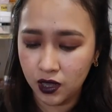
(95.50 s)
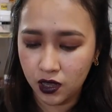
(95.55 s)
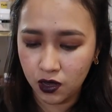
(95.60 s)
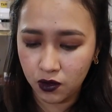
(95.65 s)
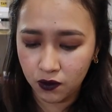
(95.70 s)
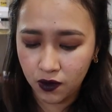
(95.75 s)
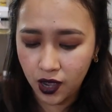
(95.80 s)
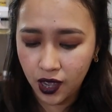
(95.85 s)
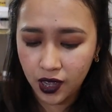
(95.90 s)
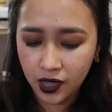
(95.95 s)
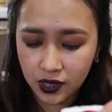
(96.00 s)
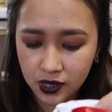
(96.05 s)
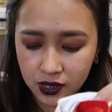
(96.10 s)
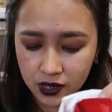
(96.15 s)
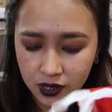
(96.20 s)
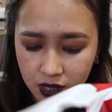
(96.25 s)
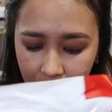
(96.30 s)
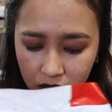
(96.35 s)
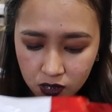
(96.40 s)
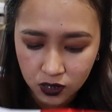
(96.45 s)
Lily White.
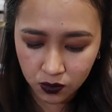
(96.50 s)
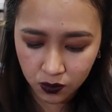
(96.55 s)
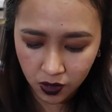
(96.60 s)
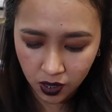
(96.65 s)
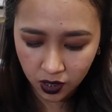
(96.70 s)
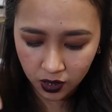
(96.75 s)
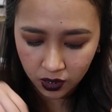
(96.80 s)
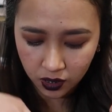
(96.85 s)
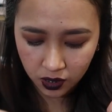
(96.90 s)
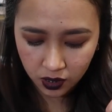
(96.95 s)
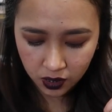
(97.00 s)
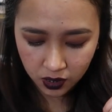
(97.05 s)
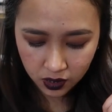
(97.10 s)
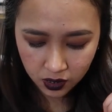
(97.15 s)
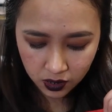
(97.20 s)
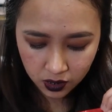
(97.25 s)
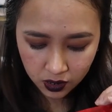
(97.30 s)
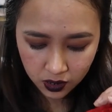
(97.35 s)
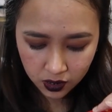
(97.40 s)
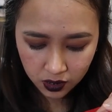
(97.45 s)
This one
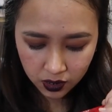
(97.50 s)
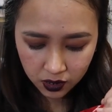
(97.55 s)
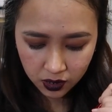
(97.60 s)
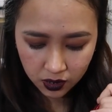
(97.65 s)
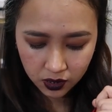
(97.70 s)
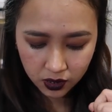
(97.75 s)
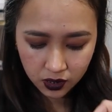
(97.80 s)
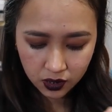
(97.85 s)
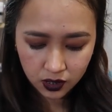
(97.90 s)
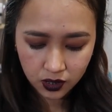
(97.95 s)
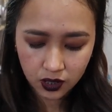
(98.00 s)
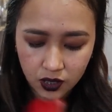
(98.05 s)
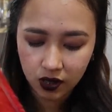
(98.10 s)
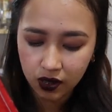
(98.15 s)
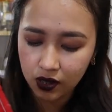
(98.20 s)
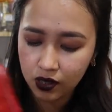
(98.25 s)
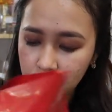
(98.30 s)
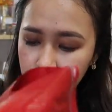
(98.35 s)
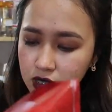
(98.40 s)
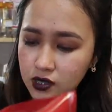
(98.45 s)

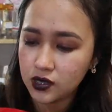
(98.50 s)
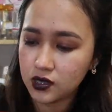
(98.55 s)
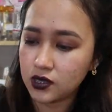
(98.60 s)
is